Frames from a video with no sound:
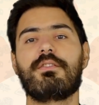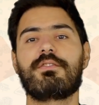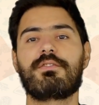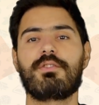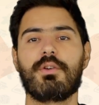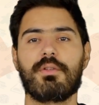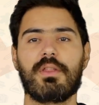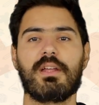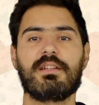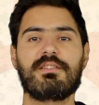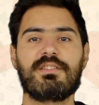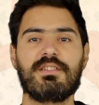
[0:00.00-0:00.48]

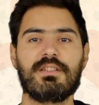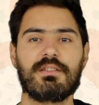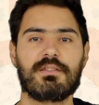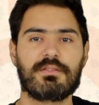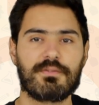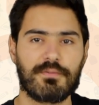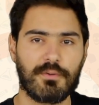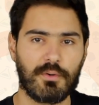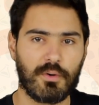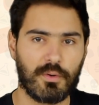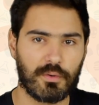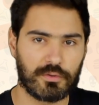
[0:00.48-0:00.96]
So that's it
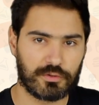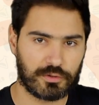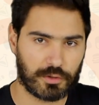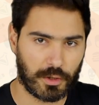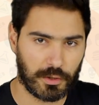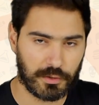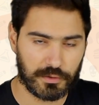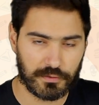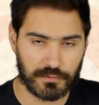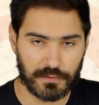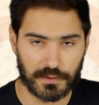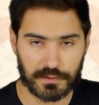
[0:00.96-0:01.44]
for
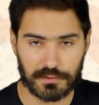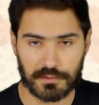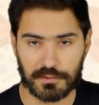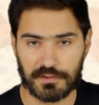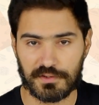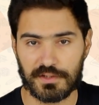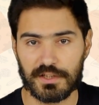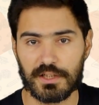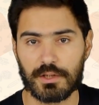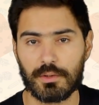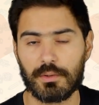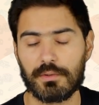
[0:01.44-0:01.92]
Drones versus
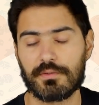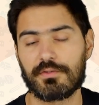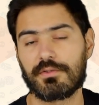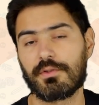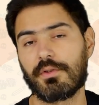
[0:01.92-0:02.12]
Seagulls.